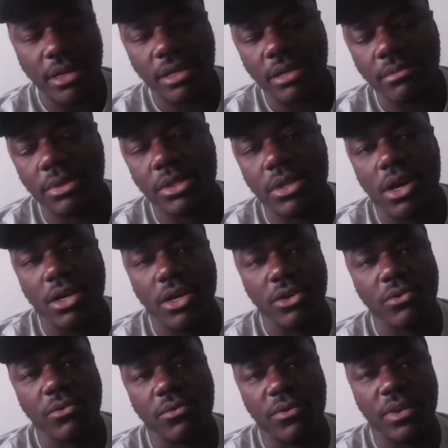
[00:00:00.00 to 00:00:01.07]
I'm starting a
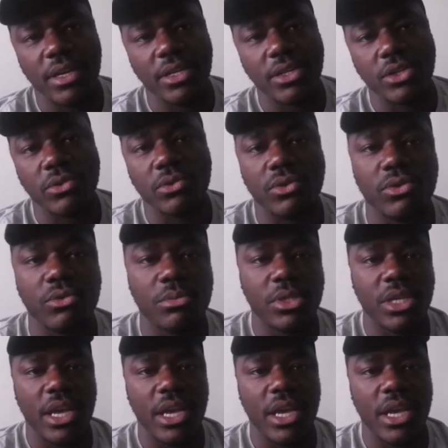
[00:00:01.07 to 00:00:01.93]
new fitness YouTube